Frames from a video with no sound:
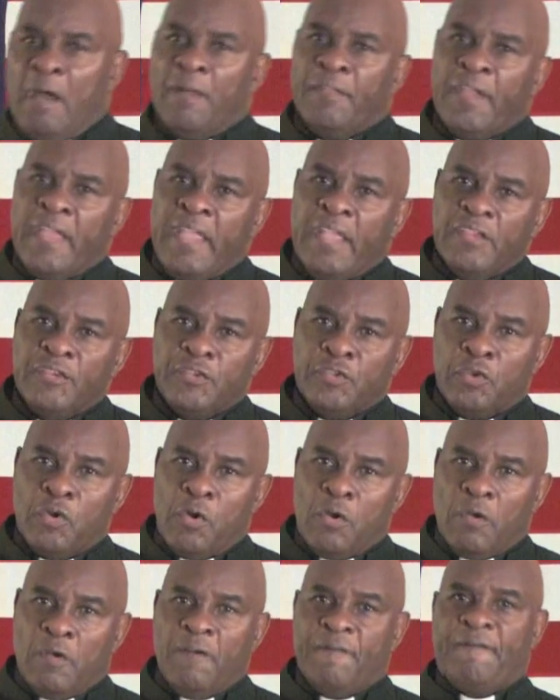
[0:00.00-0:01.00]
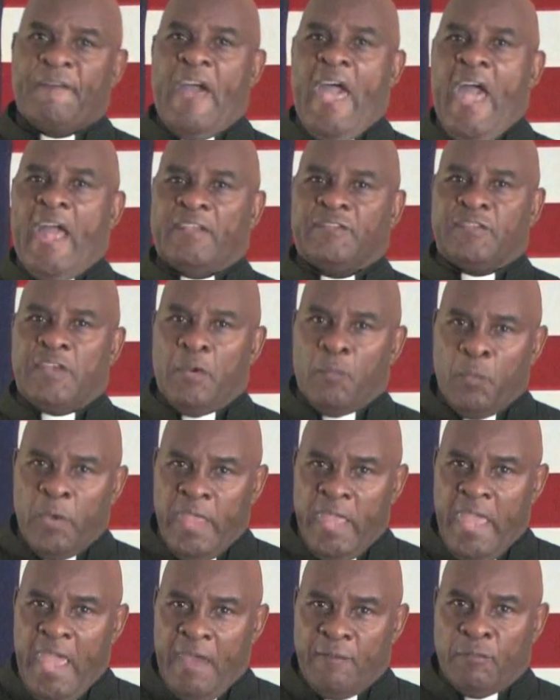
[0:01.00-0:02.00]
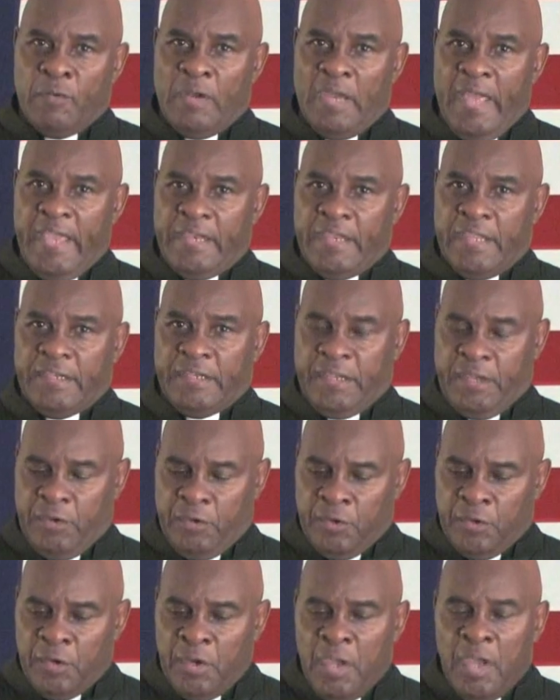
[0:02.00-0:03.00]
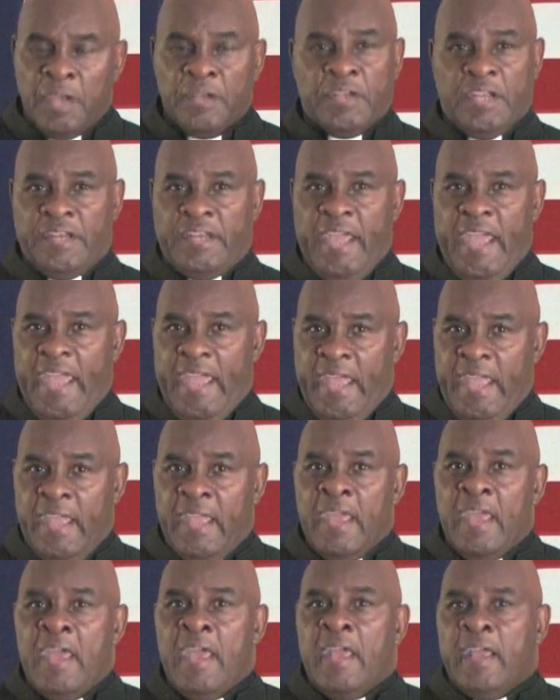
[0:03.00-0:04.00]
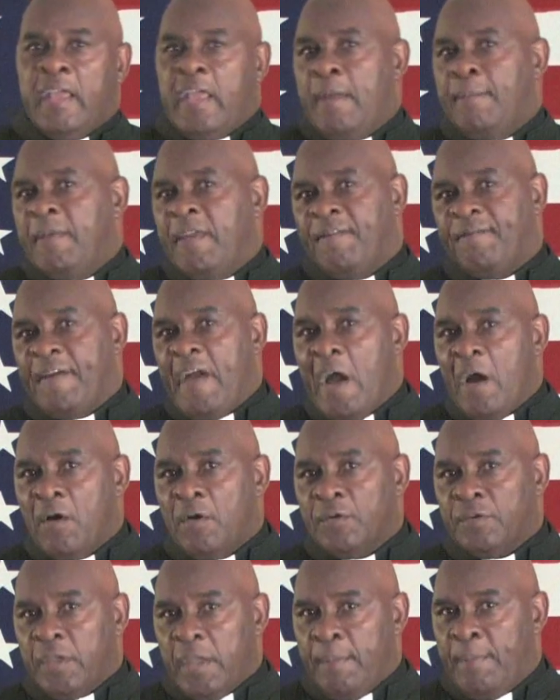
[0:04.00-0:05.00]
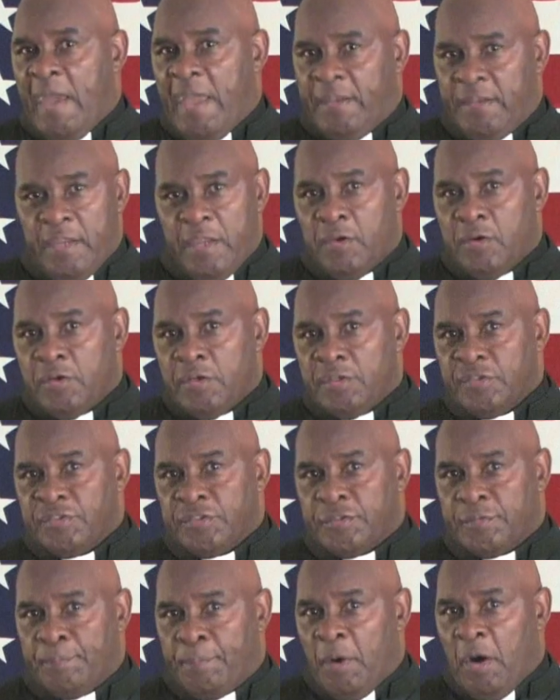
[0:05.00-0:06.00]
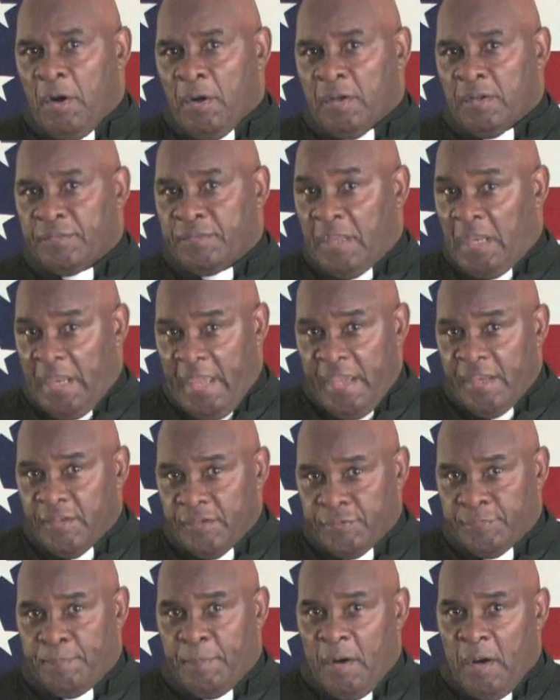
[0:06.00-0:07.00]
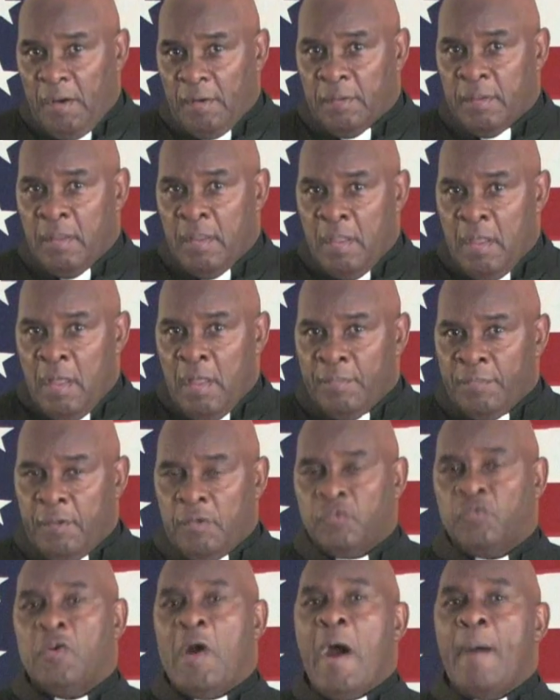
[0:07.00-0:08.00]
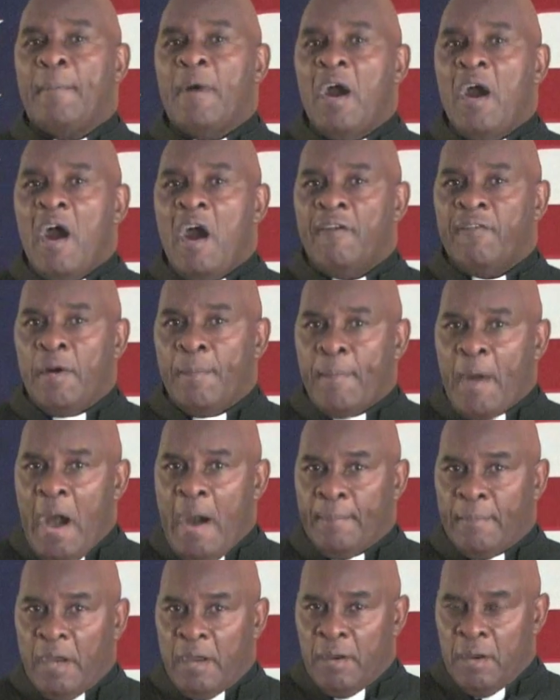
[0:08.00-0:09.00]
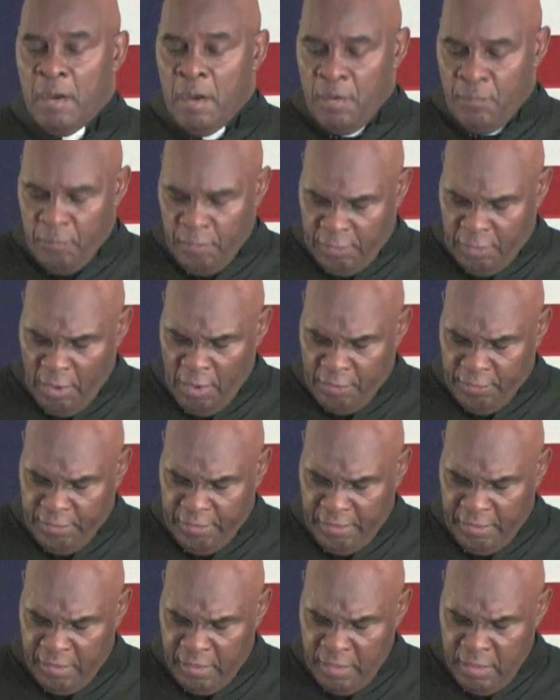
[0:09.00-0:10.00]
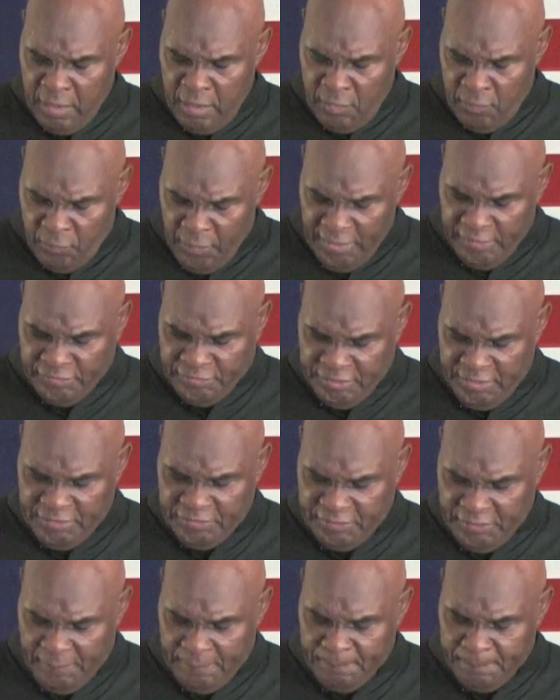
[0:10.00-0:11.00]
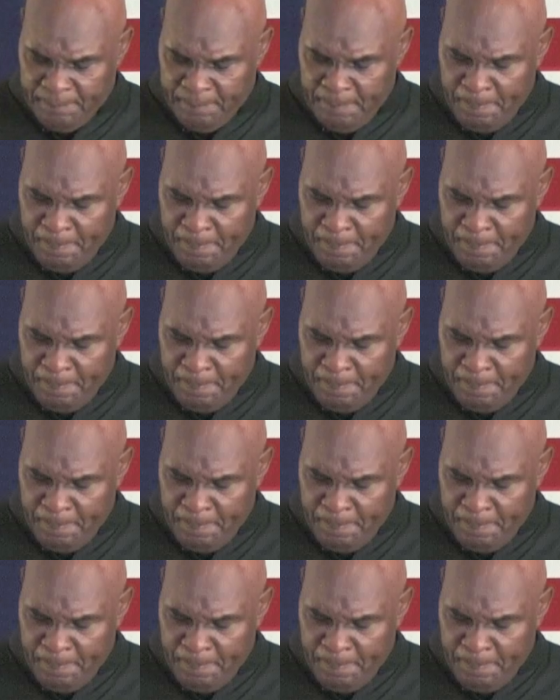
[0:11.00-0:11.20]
other historical facts that we have related here today can be found in my newest book, the latest book, The Drama of Obama Regarding Racism.